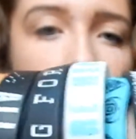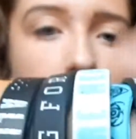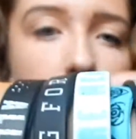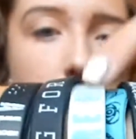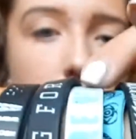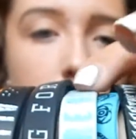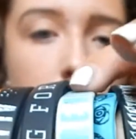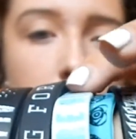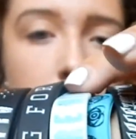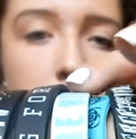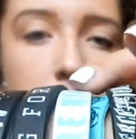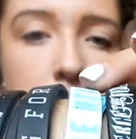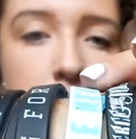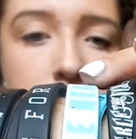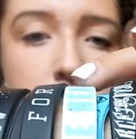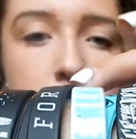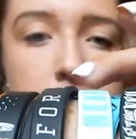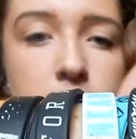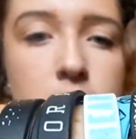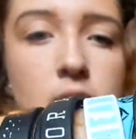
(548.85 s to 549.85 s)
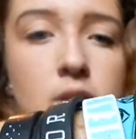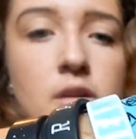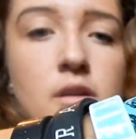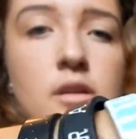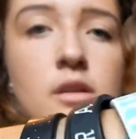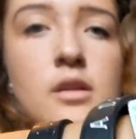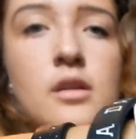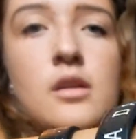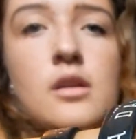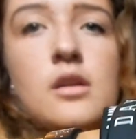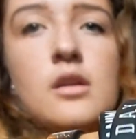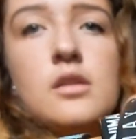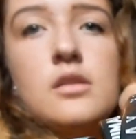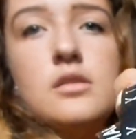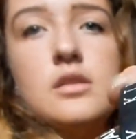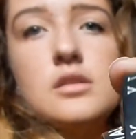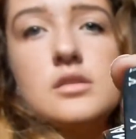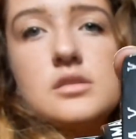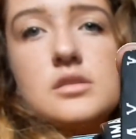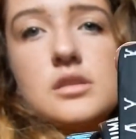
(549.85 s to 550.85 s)
and
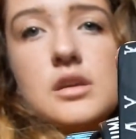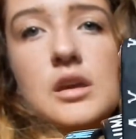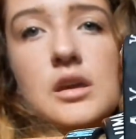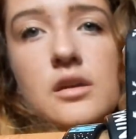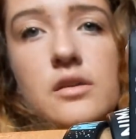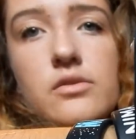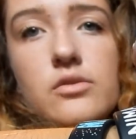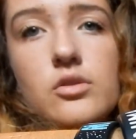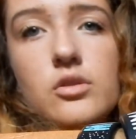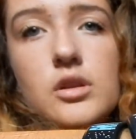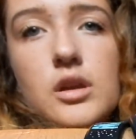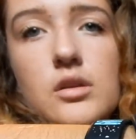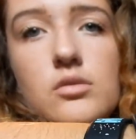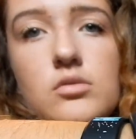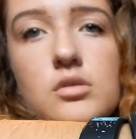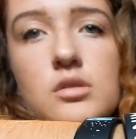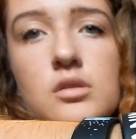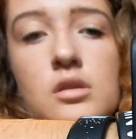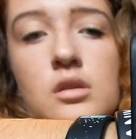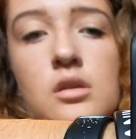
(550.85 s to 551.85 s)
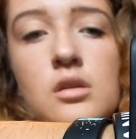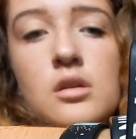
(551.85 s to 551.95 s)
this King for a Day one.